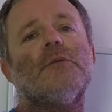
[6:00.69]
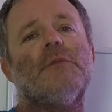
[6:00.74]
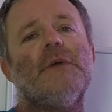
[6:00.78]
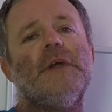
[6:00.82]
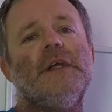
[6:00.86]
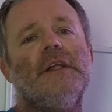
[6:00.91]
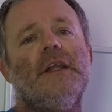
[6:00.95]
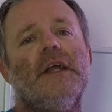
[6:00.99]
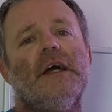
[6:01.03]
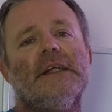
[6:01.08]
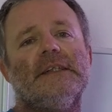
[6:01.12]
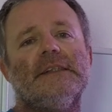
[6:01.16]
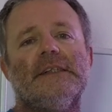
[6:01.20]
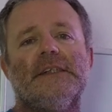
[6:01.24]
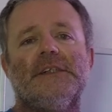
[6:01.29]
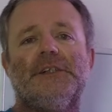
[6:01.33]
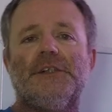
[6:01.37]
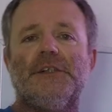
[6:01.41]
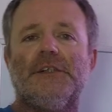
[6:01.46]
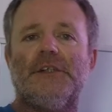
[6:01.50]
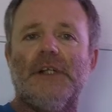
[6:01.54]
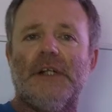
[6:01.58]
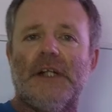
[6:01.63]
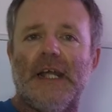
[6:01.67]
weed lines
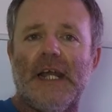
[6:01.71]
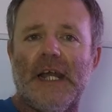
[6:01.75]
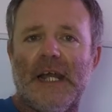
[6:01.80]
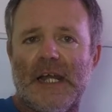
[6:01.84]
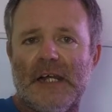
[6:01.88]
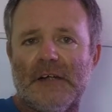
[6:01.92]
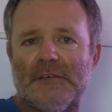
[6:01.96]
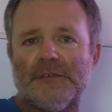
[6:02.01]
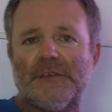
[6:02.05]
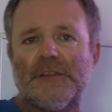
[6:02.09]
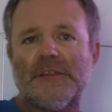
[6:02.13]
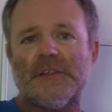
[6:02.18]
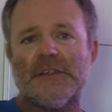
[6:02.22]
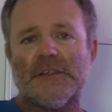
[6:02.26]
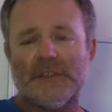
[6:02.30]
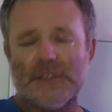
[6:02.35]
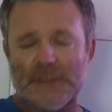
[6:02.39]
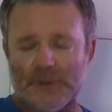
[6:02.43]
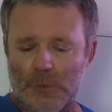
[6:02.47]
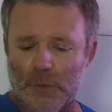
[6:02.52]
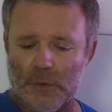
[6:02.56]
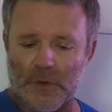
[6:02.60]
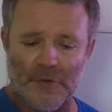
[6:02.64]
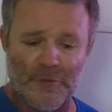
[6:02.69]
that you're going to have to
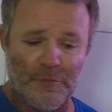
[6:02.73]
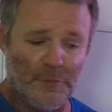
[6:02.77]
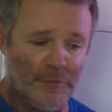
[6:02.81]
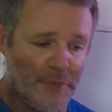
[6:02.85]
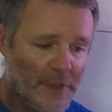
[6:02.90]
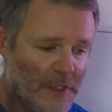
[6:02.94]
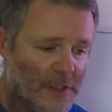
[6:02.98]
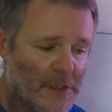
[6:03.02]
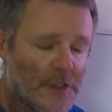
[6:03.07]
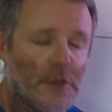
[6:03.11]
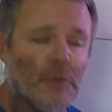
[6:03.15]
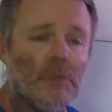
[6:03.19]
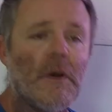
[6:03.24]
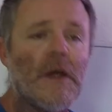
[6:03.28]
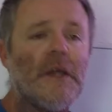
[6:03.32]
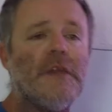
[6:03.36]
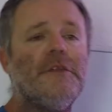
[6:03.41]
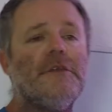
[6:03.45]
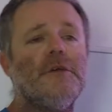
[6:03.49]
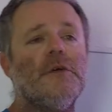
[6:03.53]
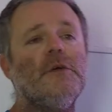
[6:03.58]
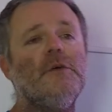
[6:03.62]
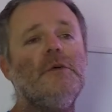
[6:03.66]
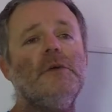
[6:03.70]
sort of pick your way
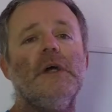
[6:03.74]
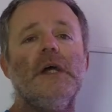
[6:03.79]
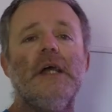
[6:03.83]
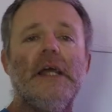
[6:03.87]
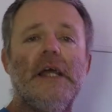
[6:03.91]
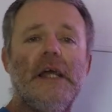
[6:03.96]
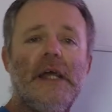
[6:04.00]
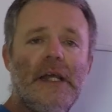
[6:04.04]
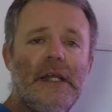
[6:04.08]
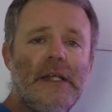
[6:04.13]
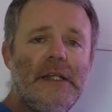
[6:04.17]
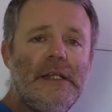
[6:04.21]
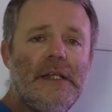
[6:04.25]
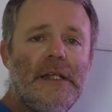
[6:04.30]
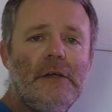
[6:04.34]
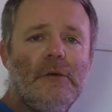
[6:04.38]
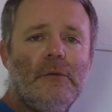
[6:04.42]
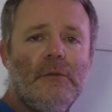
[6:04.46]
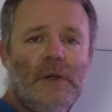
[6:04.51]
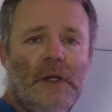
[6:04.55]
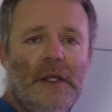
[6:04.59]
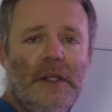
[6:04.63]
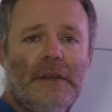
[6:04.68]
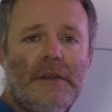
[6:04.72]
through and
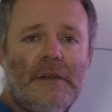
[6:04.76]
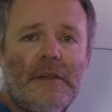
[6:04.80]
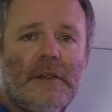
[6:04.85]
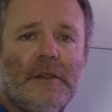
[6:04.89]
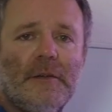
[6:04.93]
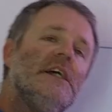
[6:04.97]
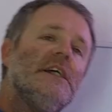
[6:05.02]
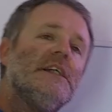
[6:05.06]
deal with.